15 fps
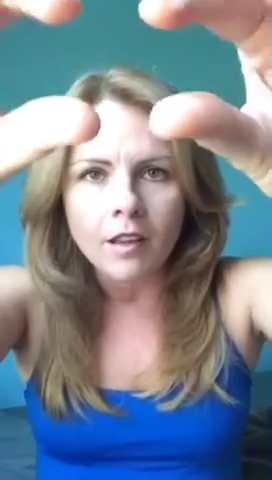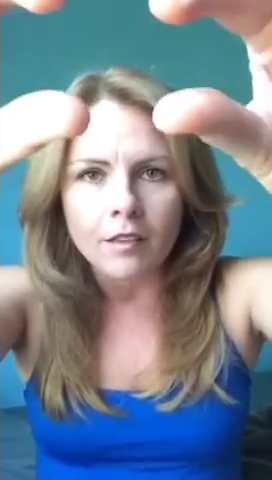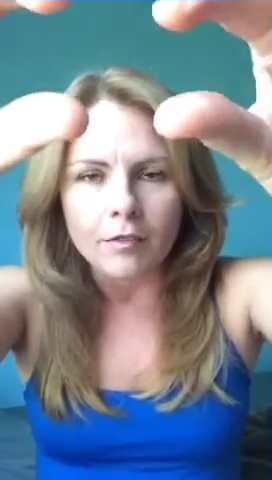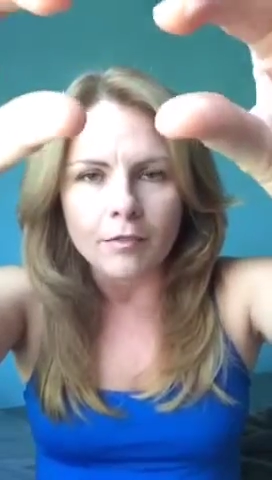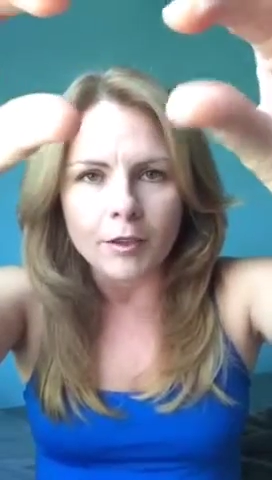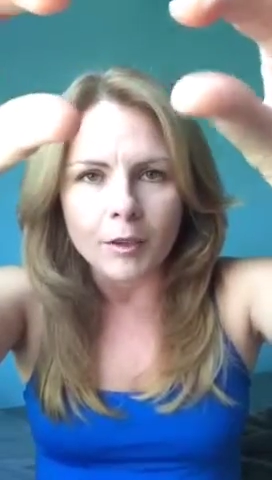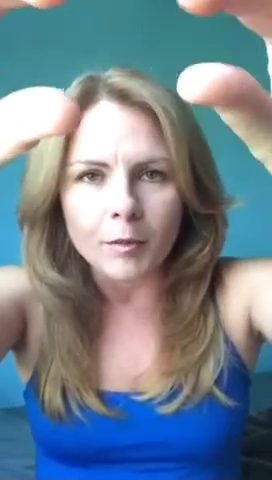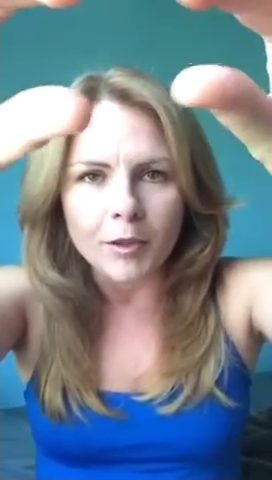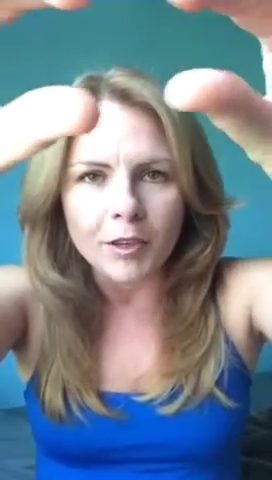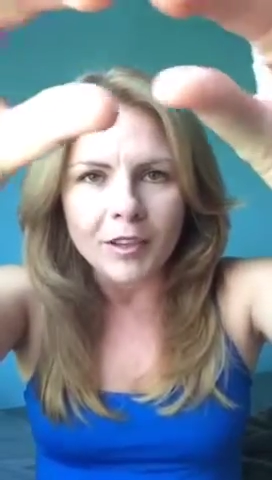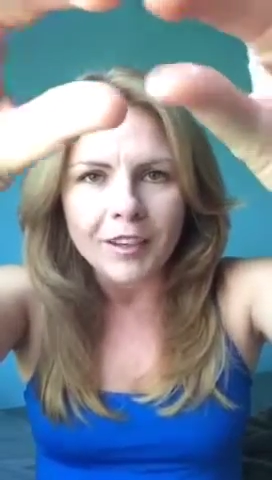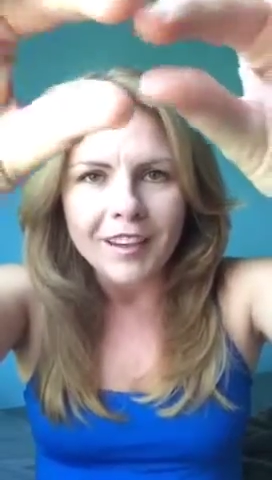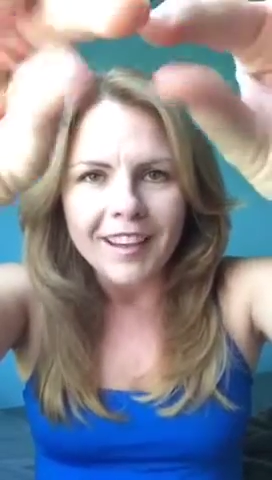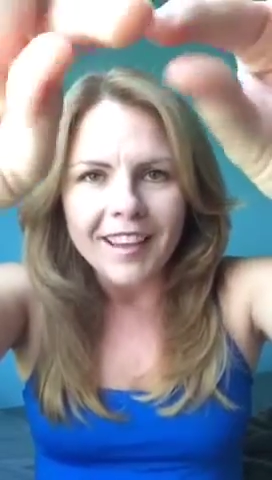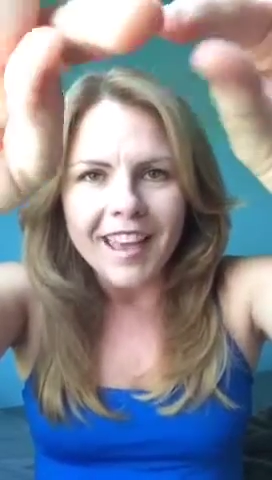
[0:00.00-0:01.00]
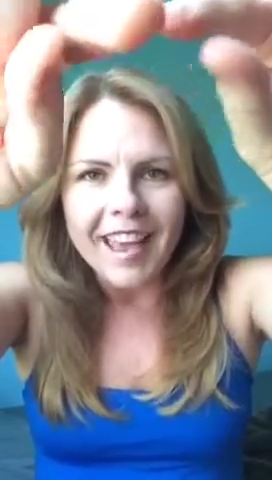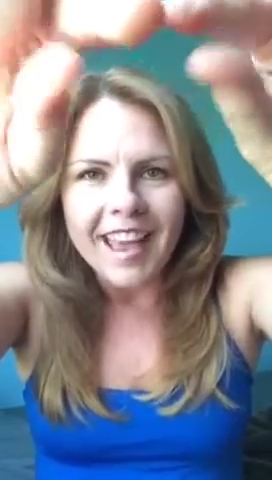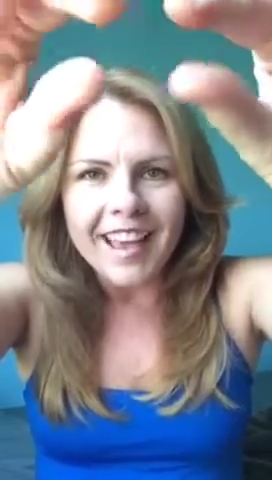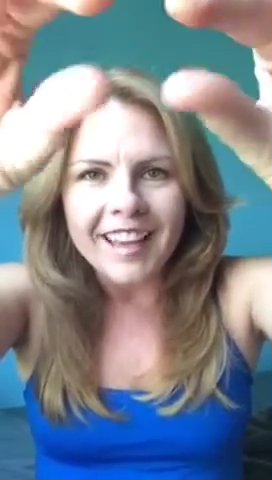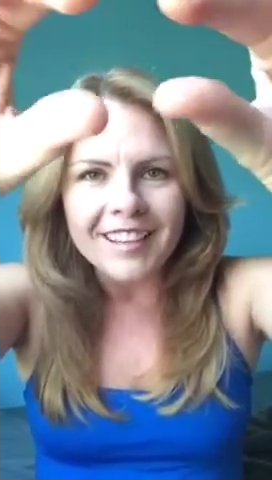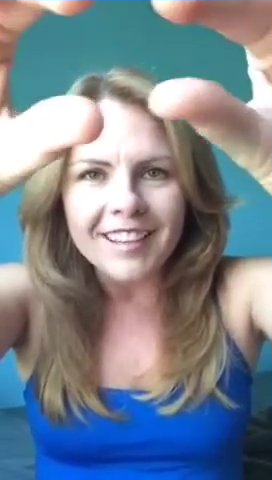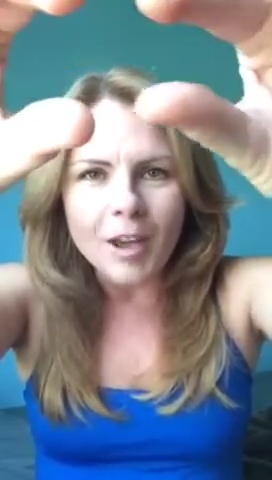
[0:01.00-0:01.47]
the filmer,
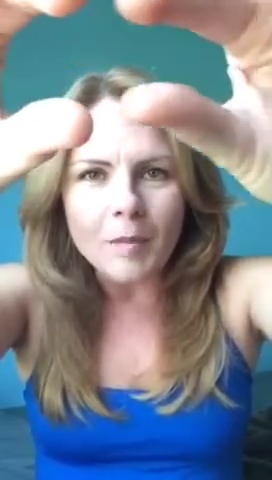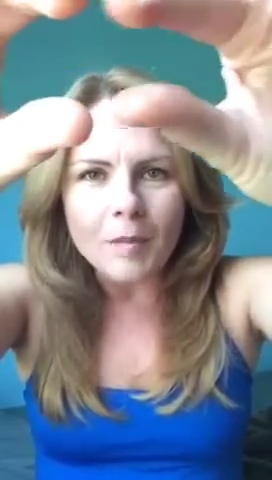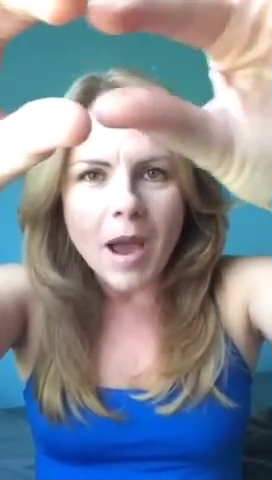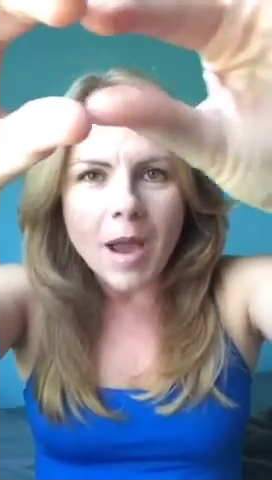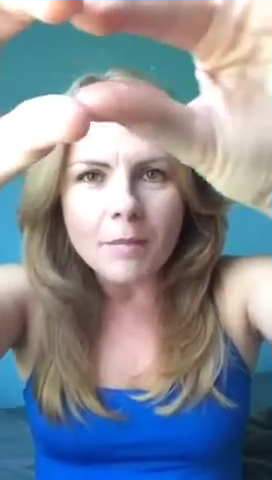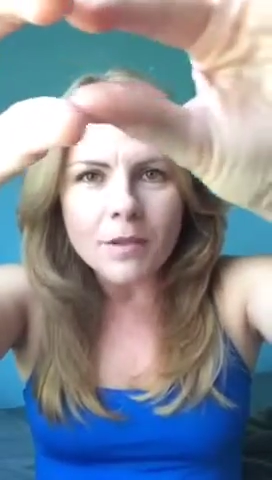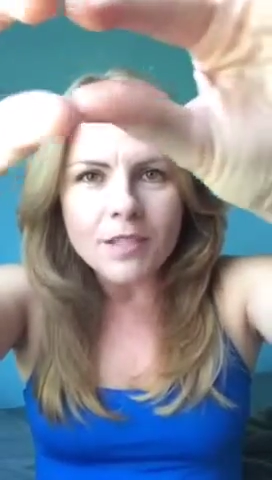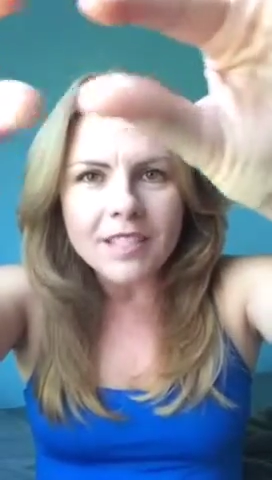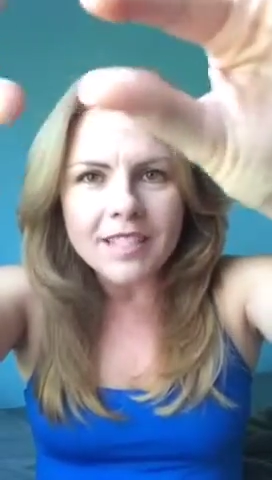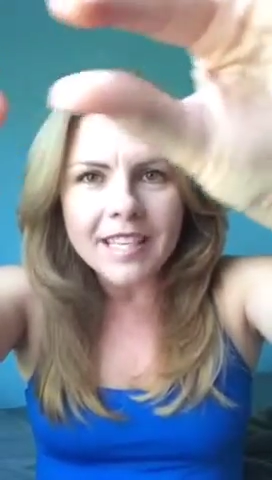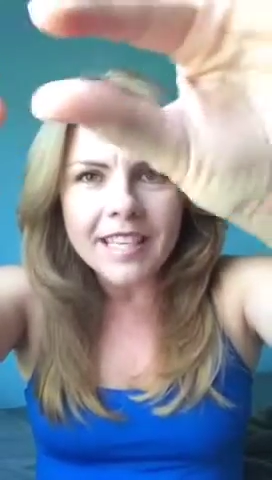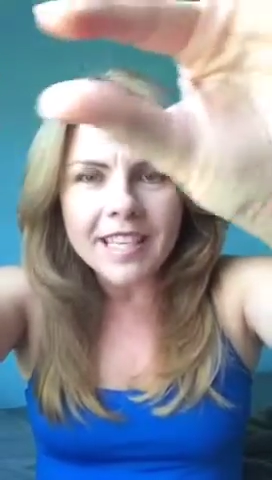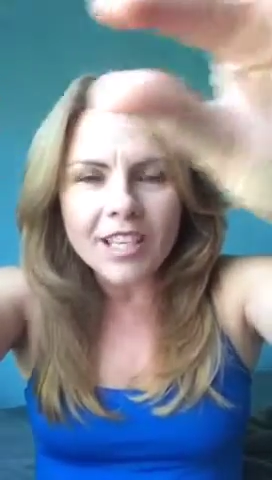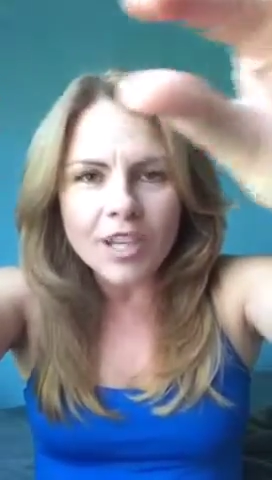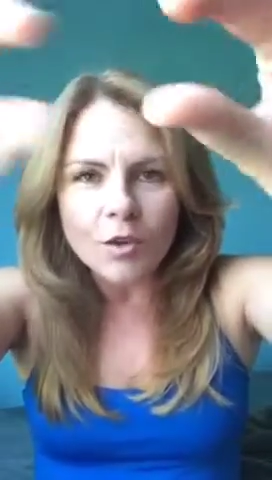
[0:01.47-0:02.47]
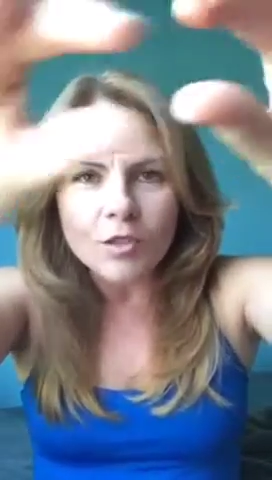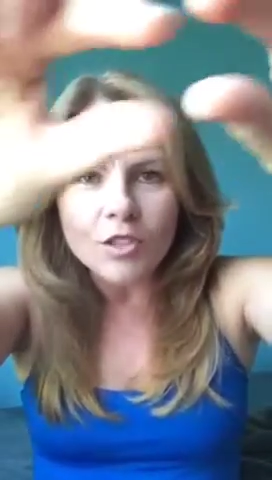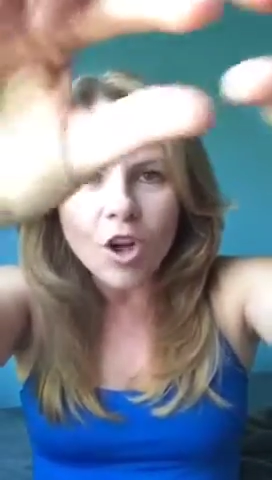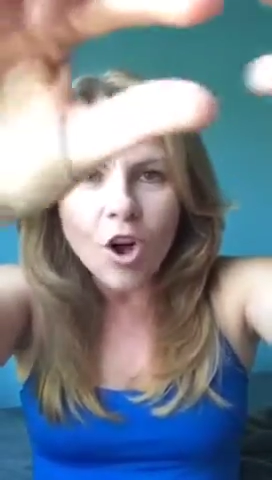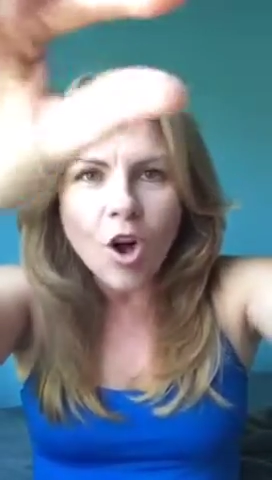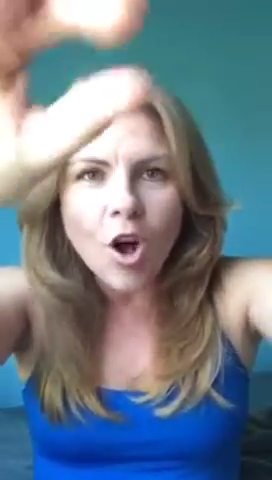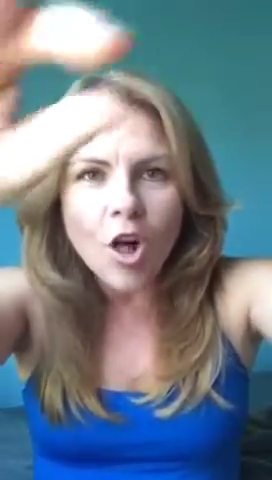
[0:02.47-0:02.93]
and um, I put sticky notes
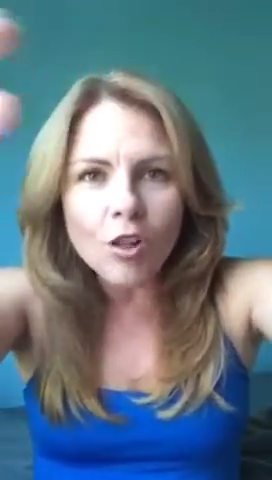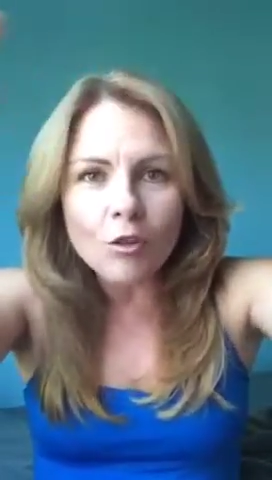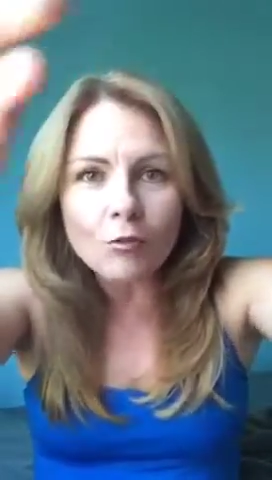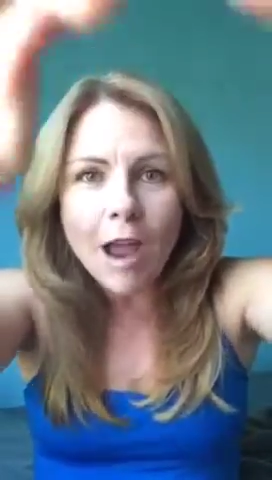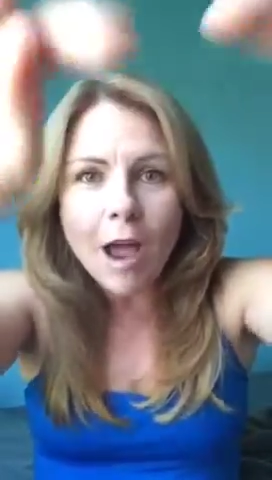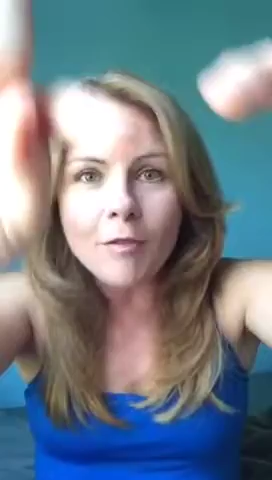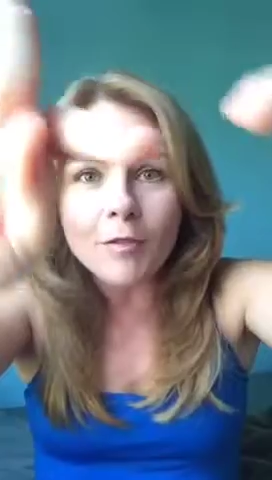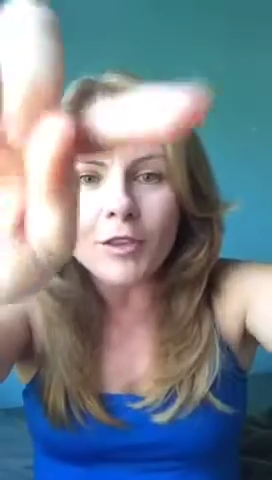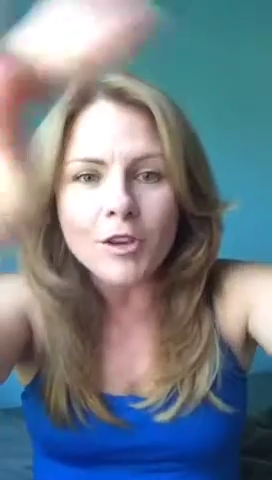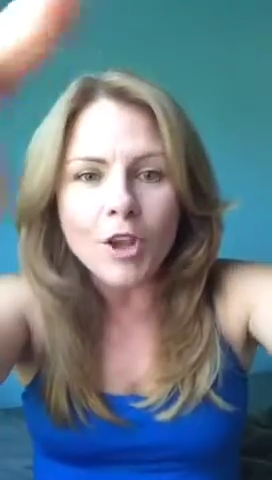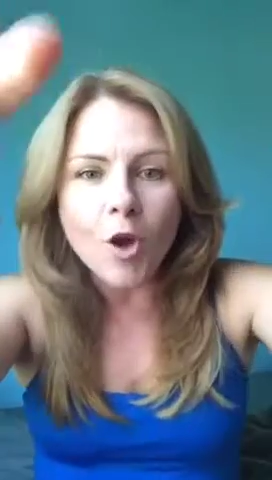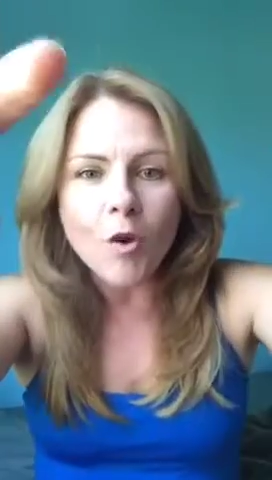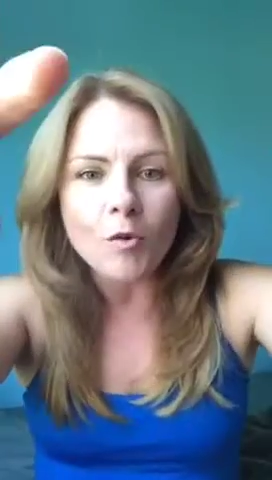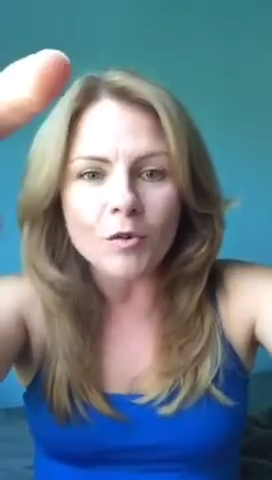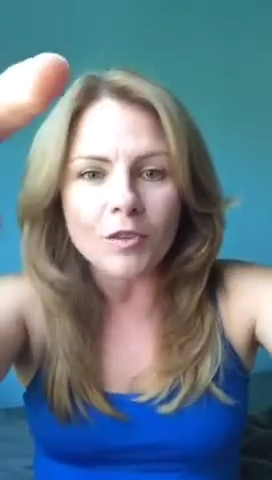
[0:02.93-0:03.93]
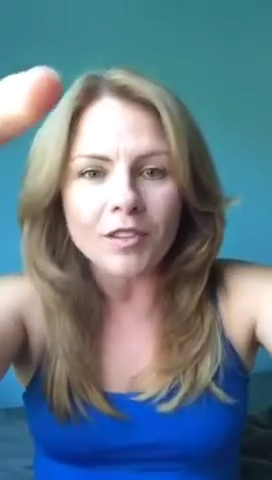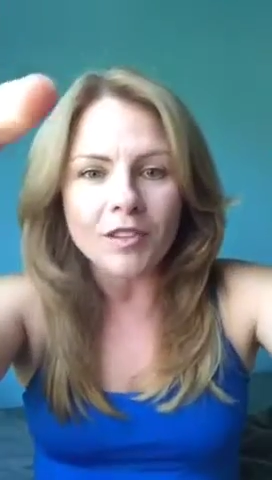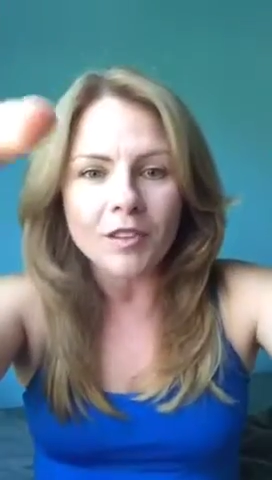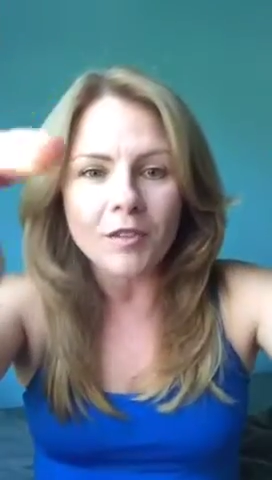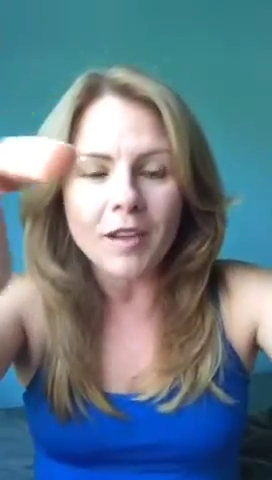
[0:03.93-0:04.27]
all around the note.